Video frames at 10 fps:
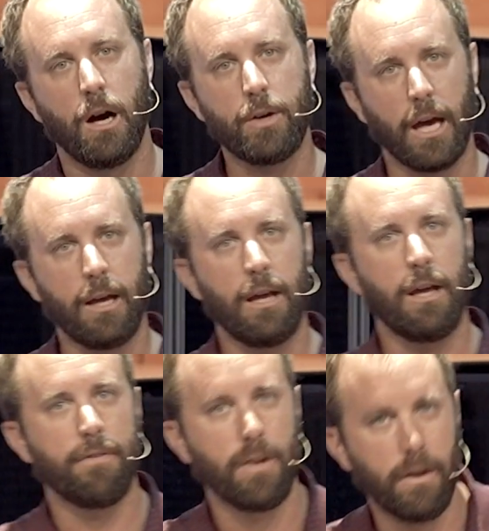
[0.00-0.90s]
okay,
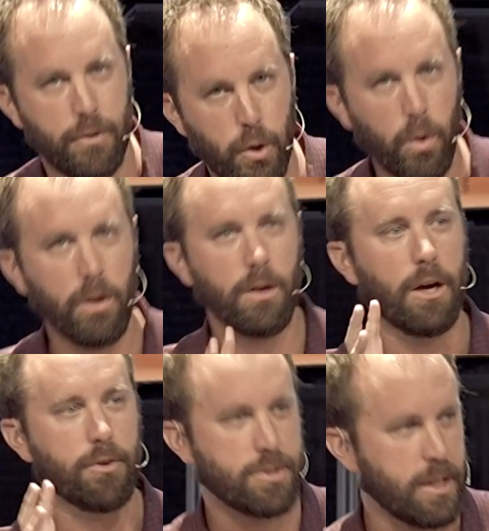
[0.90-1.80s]
if if your
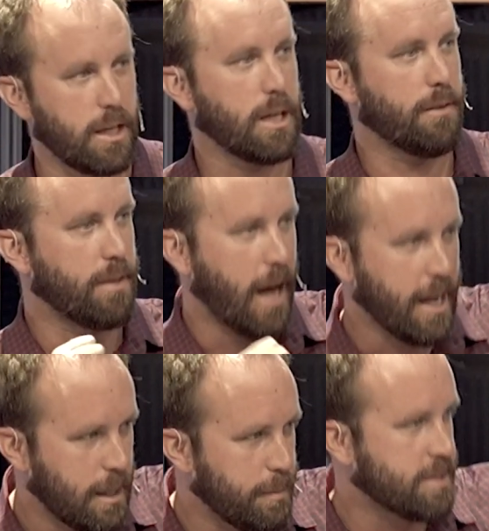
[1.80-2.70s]
understanding of the
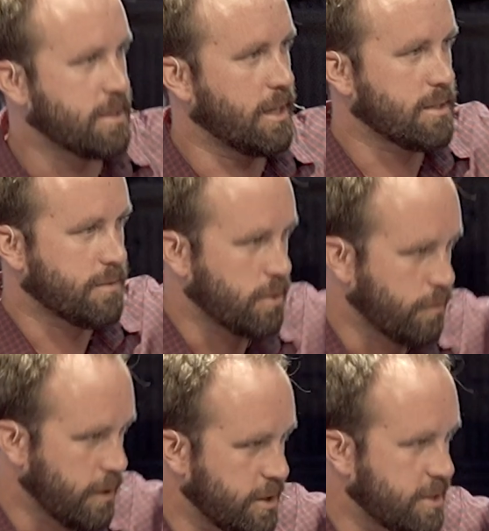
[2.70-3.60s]
academic studies of
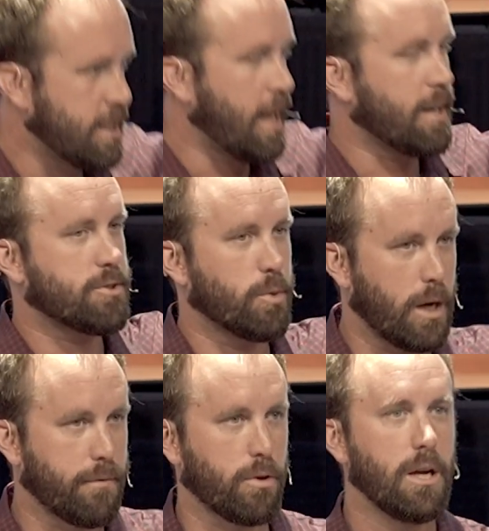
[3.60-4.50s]
certain religious text or
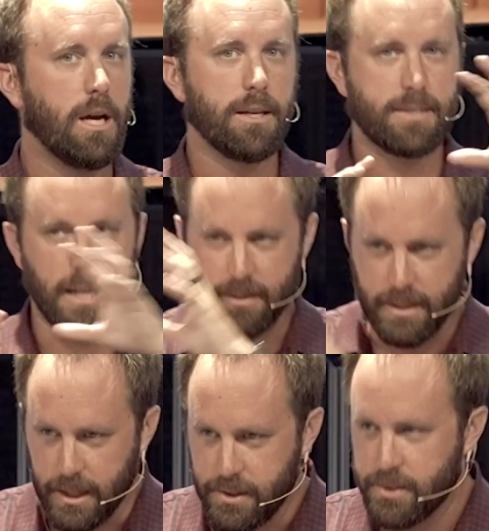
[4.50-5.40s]
whatever says
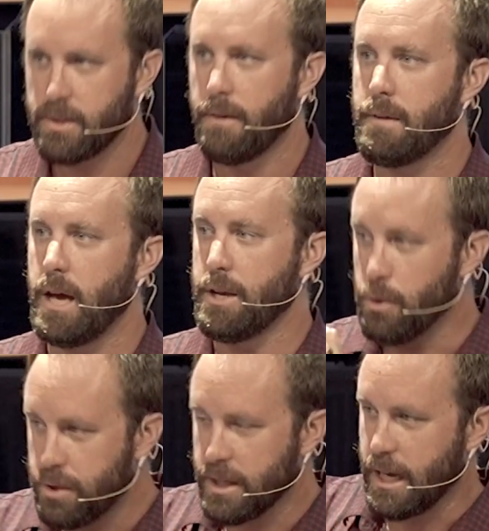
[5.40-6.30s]
this, and
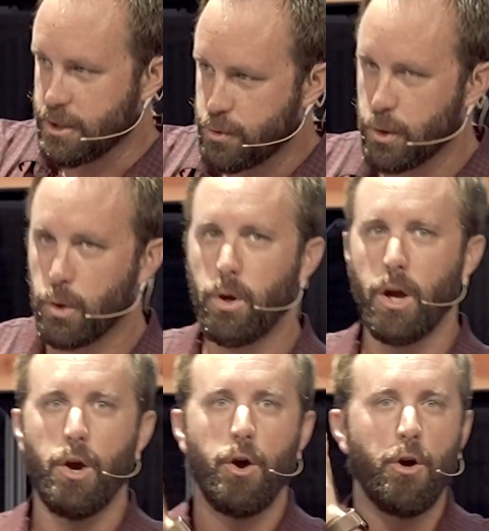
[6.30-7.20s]
you think that's true,
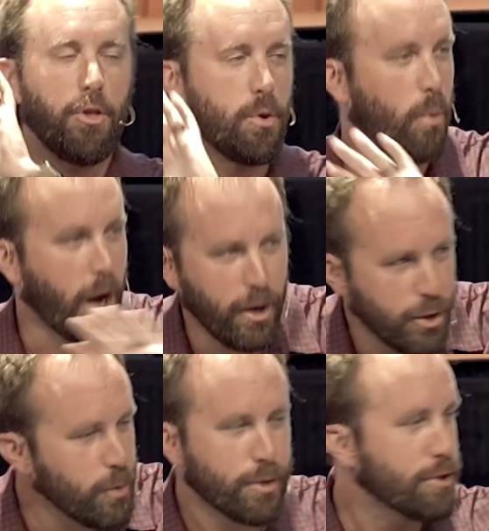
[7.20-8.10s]
then why are
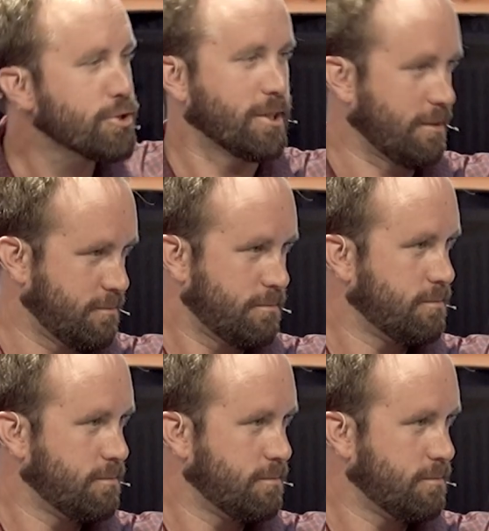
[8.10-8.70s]
you a Christian?